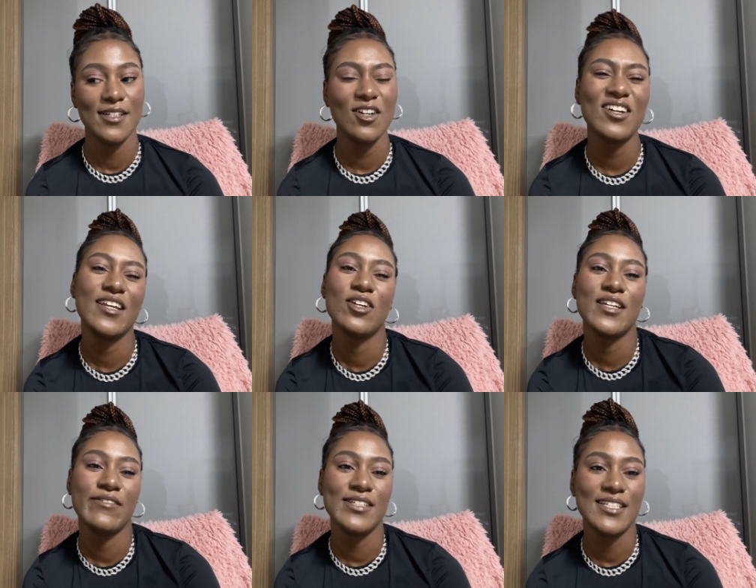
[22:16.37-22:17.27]
Okay, not
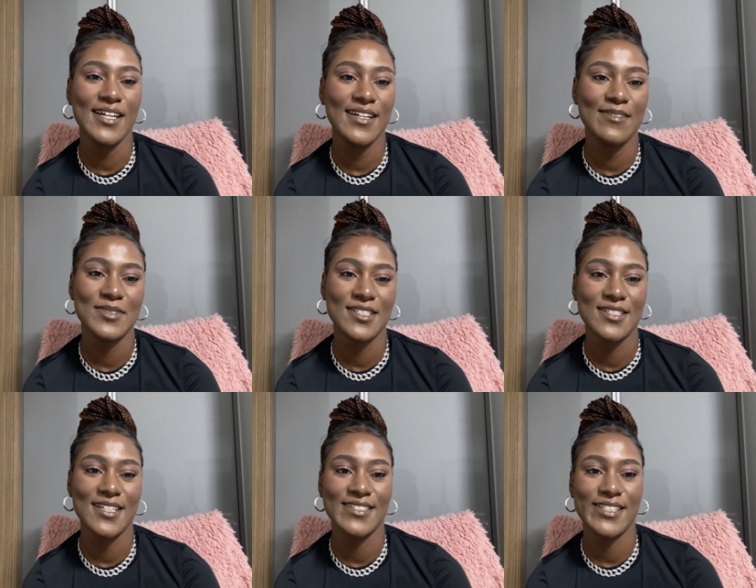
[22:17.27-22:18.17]
every day, I'm
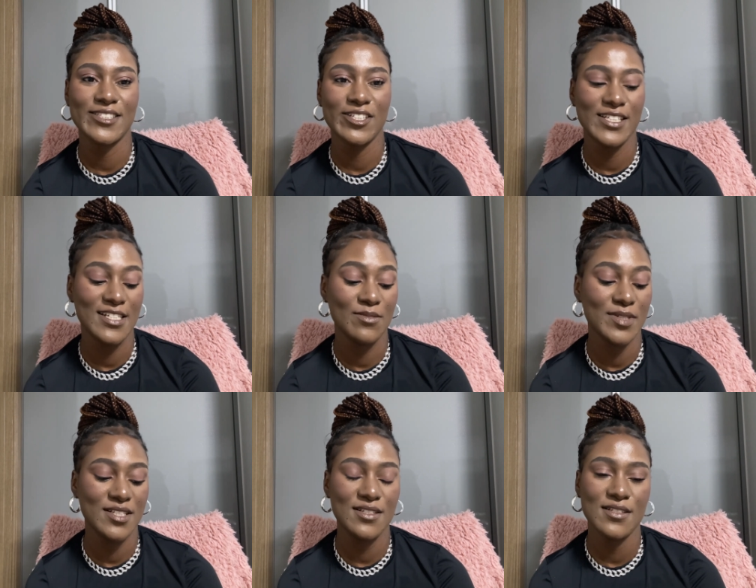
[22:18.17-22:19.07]
just exaggerating,
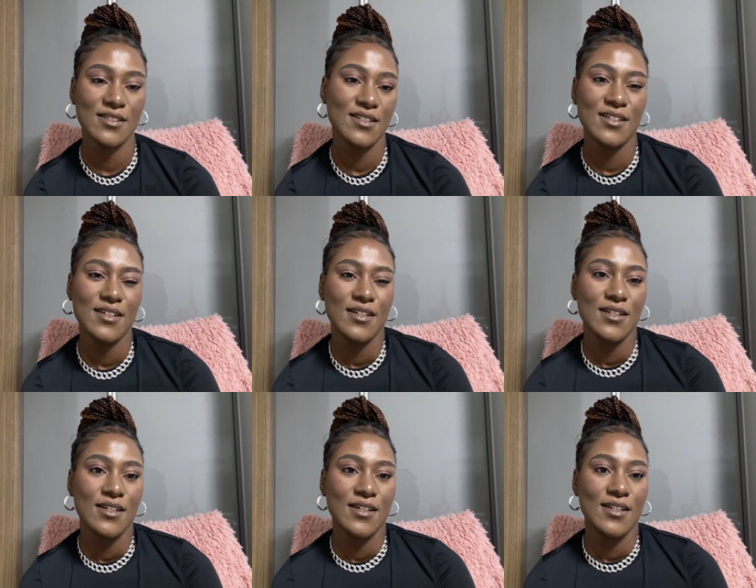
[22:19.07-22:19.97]
but
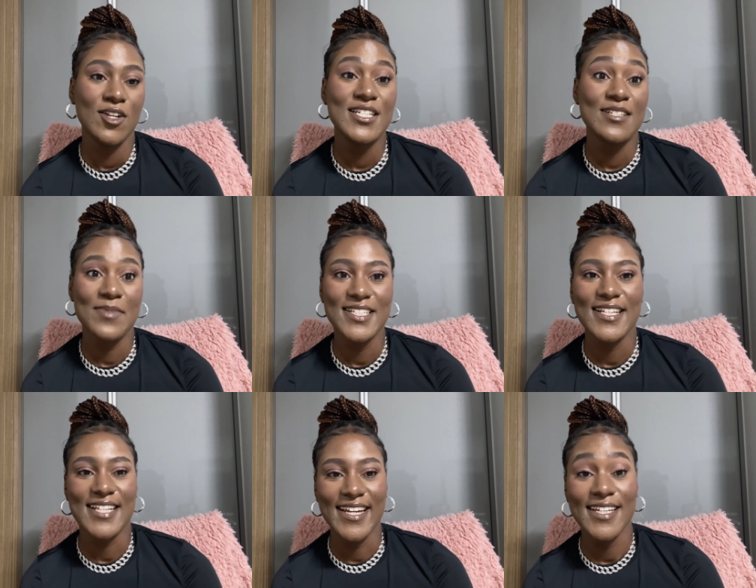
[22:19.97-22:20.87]
not as much
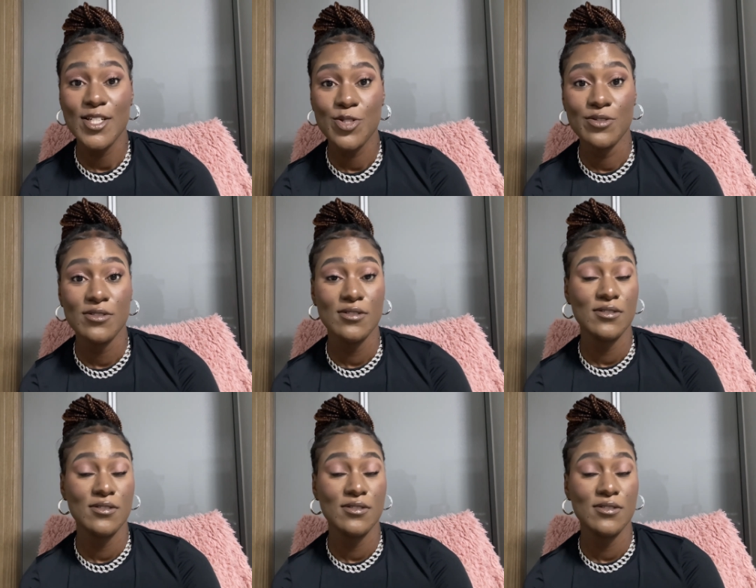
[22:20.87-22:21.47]
as I need to.